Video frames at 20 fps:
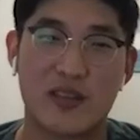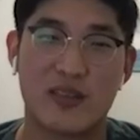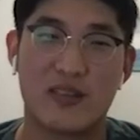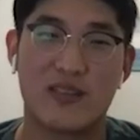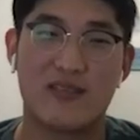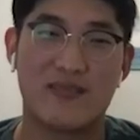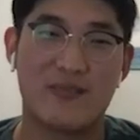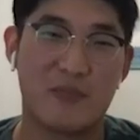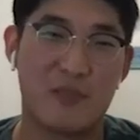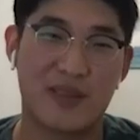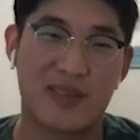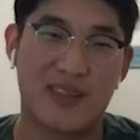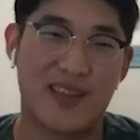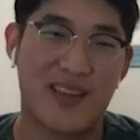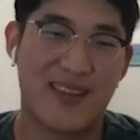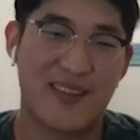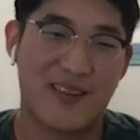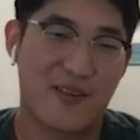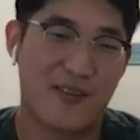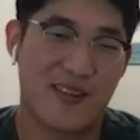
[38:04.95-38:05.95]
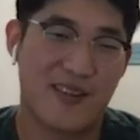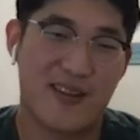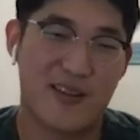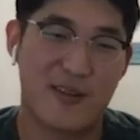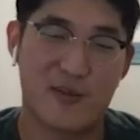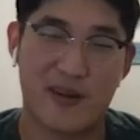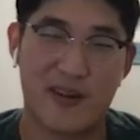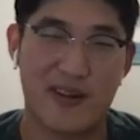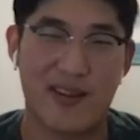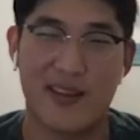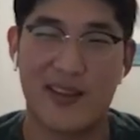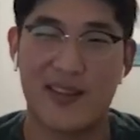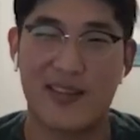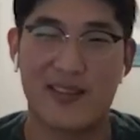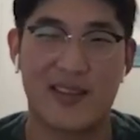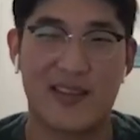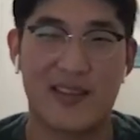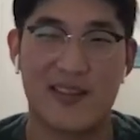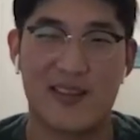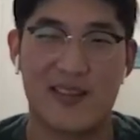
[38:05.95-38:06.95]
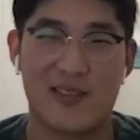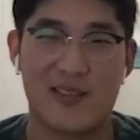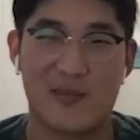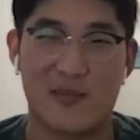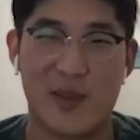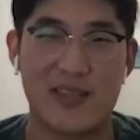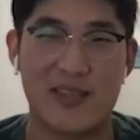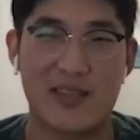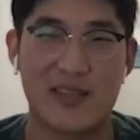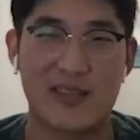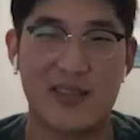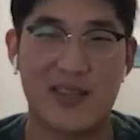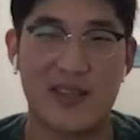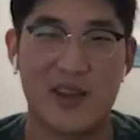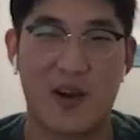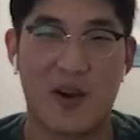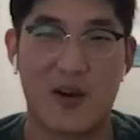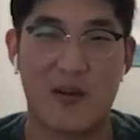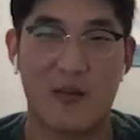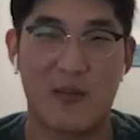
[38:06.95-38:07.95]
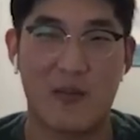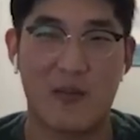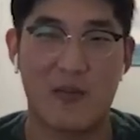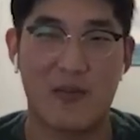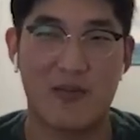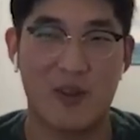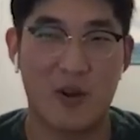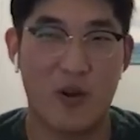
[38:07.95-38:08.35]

And so but then it is what it is, and it's basically